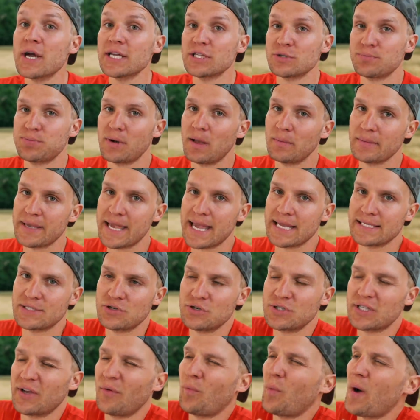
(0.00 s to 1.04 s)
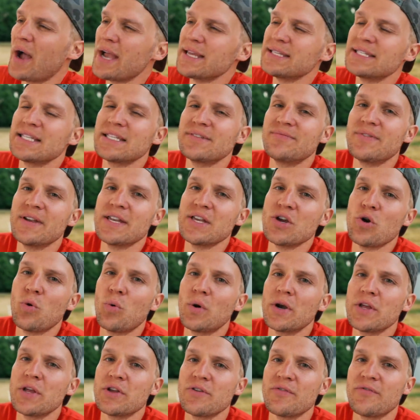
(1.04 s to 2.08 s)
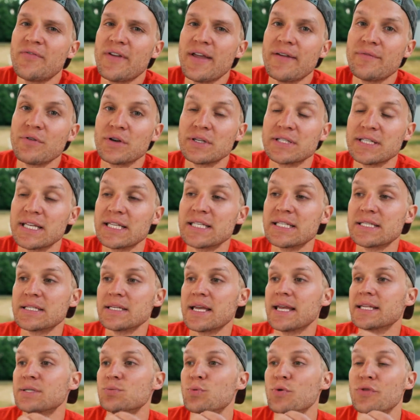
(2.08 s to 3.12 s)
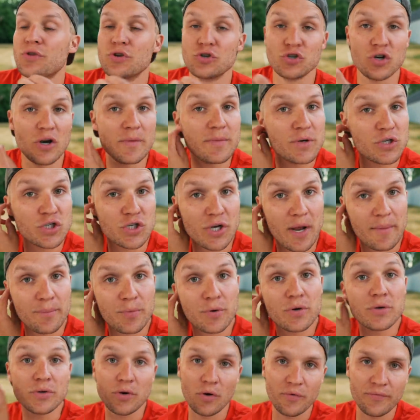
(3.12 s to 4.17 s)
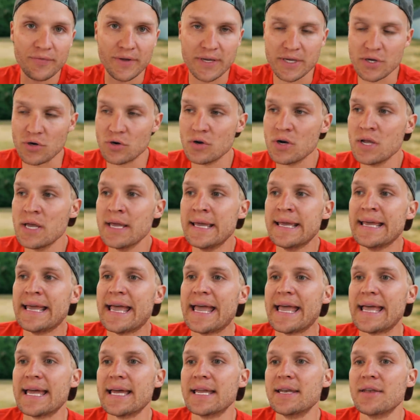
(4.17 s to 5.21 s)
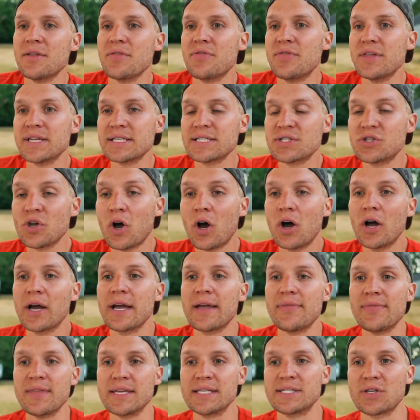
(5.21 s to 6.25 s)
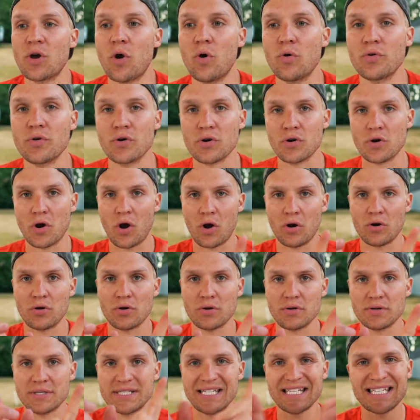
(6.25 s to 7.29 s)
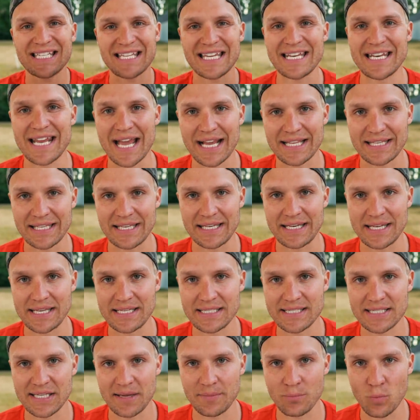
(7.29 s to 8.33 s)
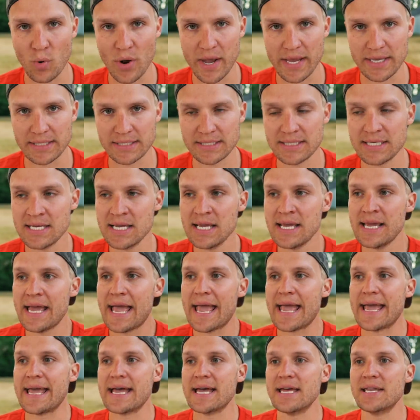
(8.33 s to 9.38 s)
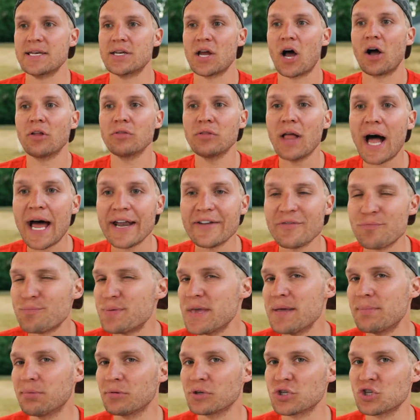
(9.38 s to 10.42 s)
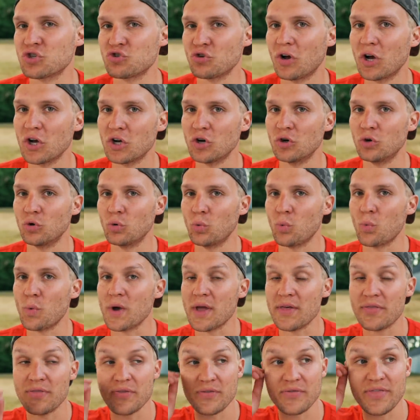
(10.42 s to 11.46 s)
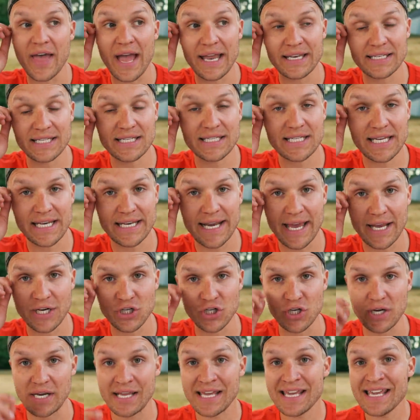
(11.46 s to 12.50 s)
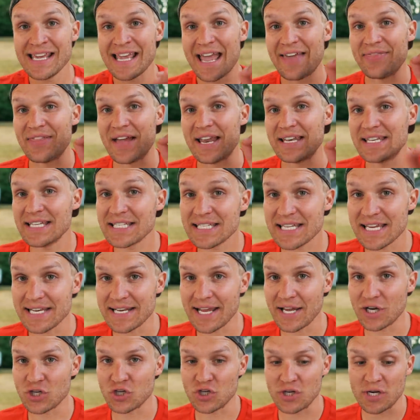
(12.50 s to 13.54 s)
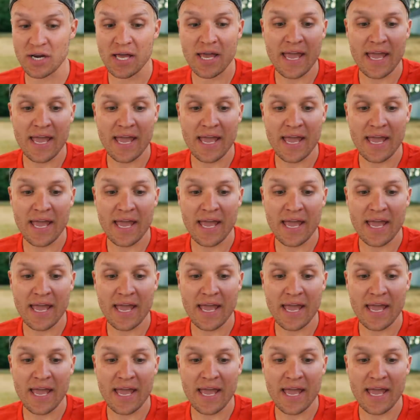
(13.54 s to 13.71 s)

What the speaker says: guys are probably asking yourself, why is this video one of your favorites? It's with a German Shepherd, go figure, and this dog and this owner are disconnected in some ways. And a lot of people struggle with that disconnection. And that disconnection